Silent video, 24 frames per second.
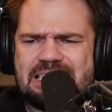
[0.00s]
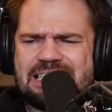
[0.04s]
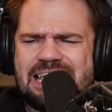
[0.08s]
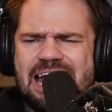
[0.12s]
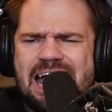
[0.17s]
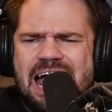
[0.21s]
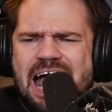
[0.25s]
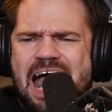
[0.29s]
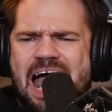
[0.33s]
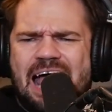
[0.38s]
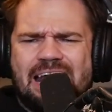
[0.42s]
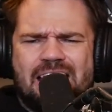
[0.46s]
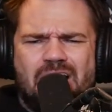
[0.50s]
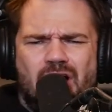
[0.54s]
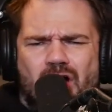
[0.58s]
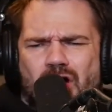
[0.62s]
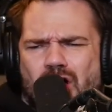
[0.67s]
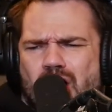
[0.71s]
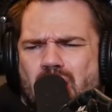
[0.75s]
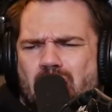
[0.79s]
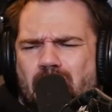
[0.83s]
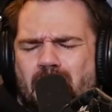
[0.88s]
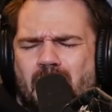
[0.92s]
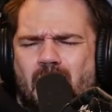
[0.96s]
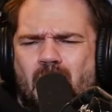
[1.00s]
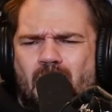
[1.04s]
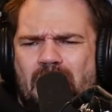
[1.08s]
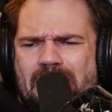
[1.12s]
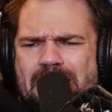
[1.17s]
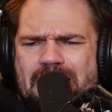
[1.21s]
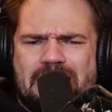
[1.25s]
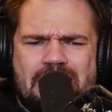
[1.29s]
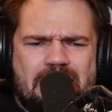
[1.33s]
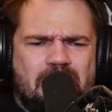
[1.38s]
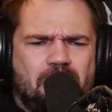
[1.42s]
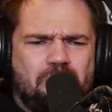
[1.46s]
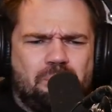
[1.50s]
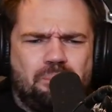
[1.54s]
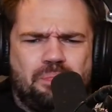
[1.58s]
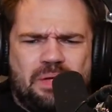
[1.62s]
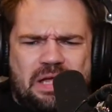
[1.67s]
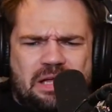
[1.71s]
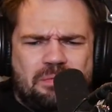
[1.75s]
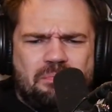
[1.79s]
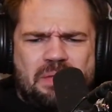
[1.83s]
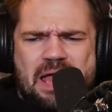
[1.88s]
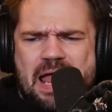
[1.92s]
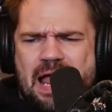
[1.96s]
I can get a
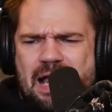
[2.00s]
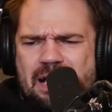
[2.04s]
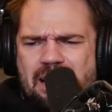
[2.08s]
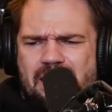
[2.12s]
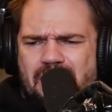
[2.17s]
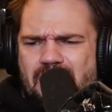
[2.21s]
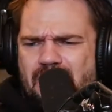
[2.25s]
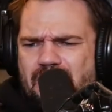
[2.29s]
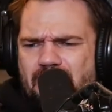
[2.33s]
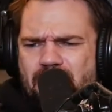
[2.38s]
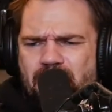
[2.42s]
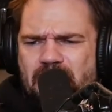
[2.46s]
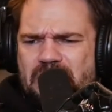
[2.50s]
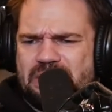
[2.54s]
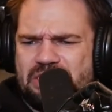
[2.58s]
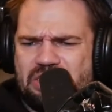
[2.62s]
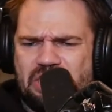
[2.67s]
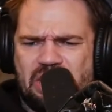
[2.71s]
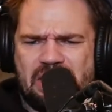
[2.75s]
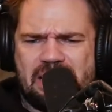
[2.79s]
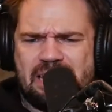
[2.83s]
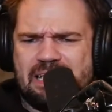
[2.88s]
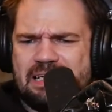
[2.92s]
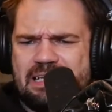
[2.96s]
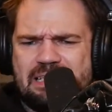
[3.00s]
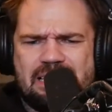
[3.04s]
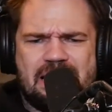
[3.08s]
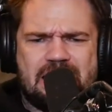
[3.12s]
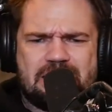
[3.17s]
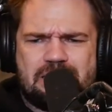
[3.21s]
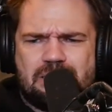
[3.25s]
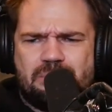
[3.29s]
Big Mac, McChicken, and that's